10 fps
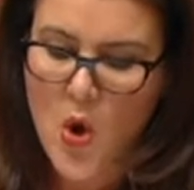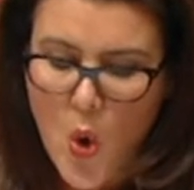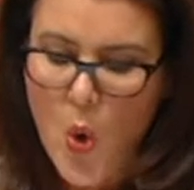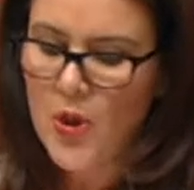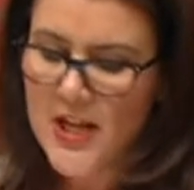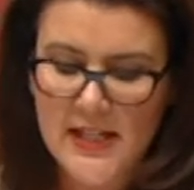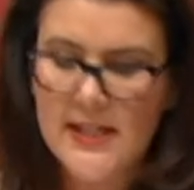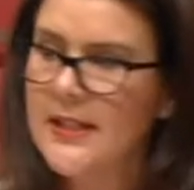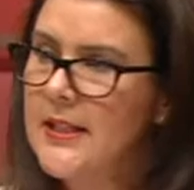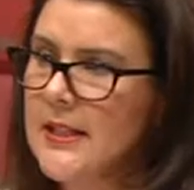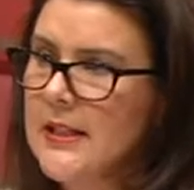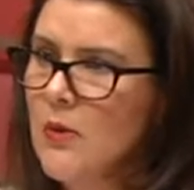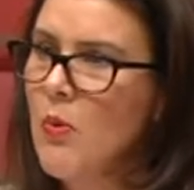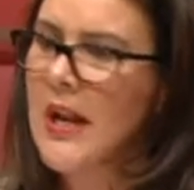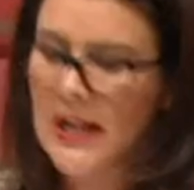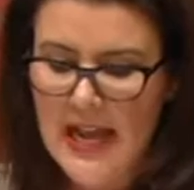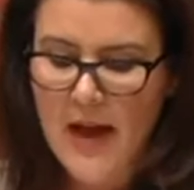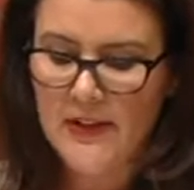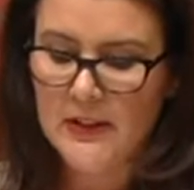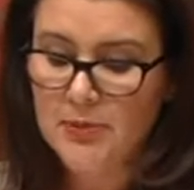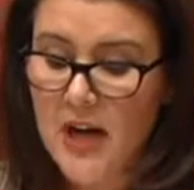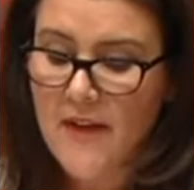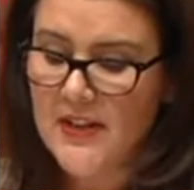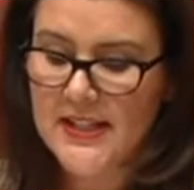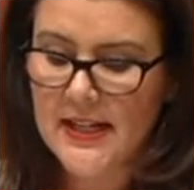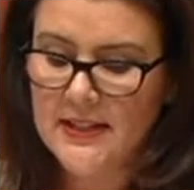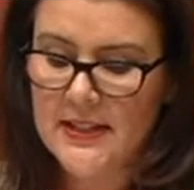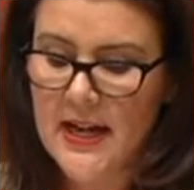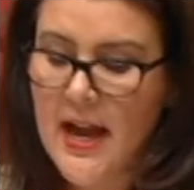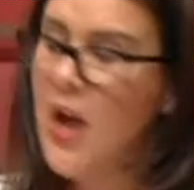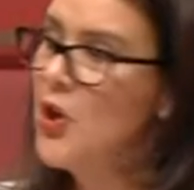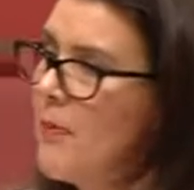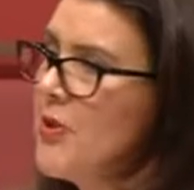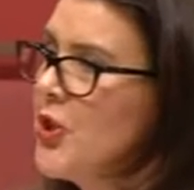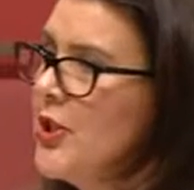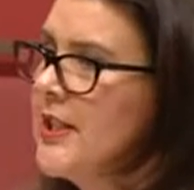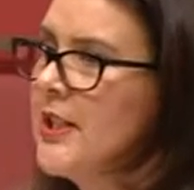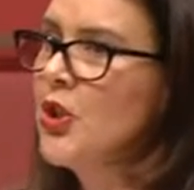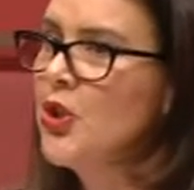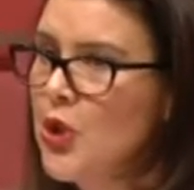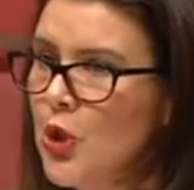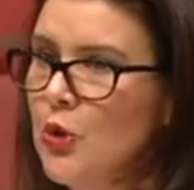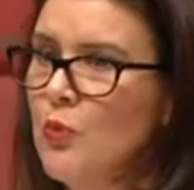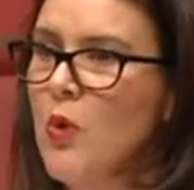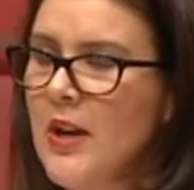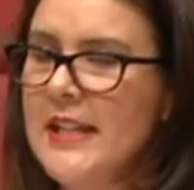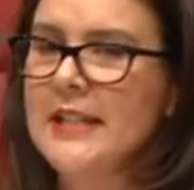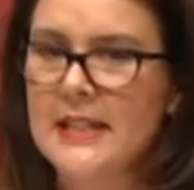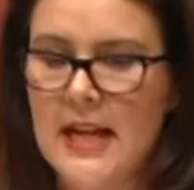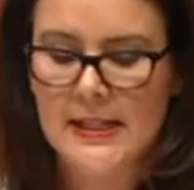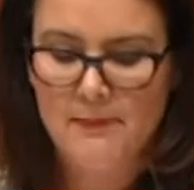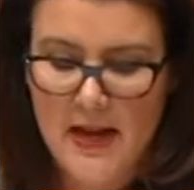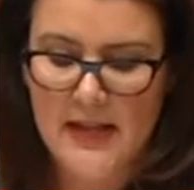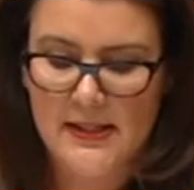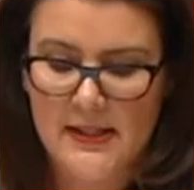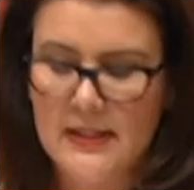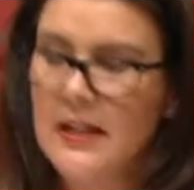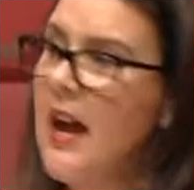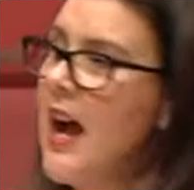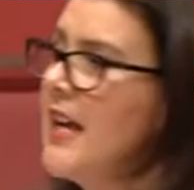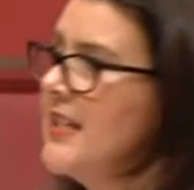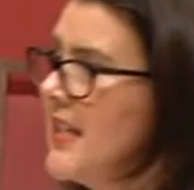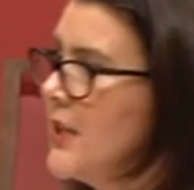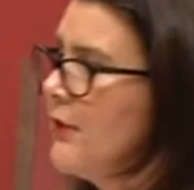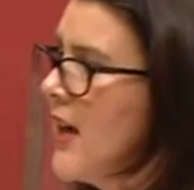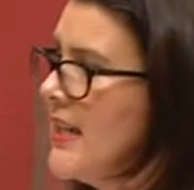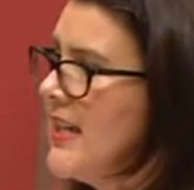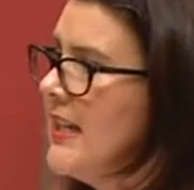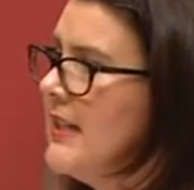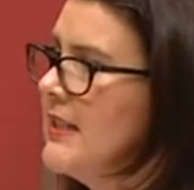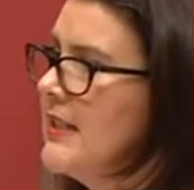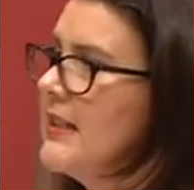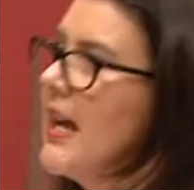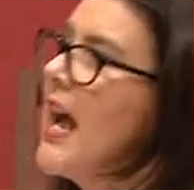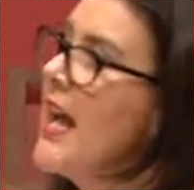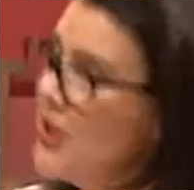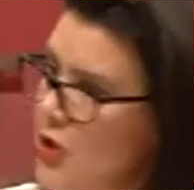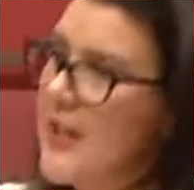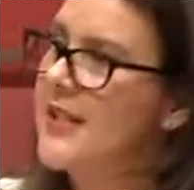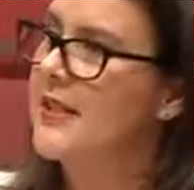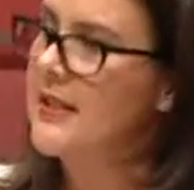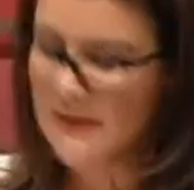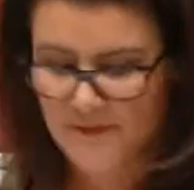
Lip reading: All this while allowing the private sector an opportunity to do what it does best, identify need and address it.